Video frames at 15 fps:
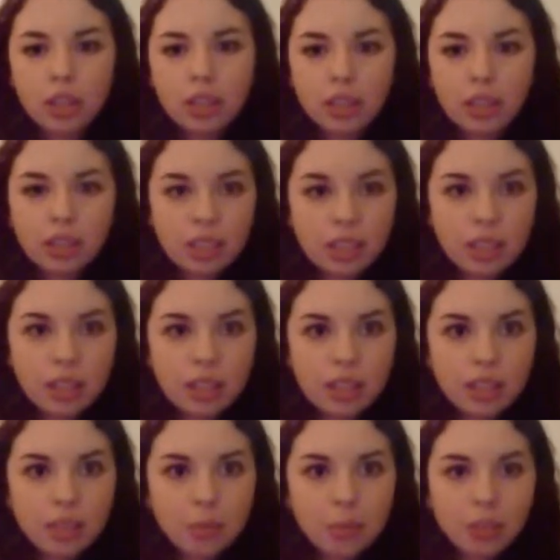that is in
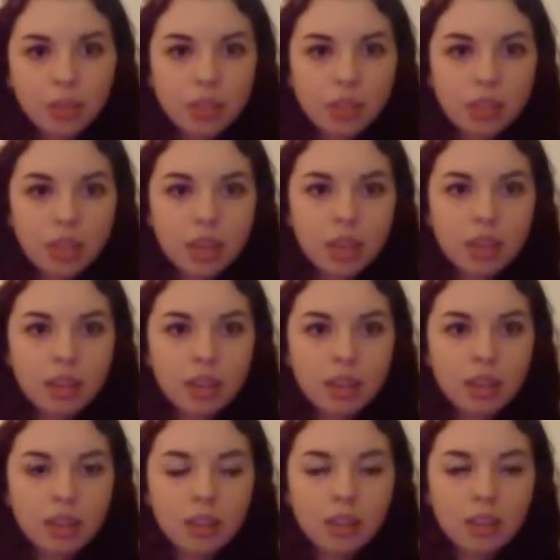that speaker's head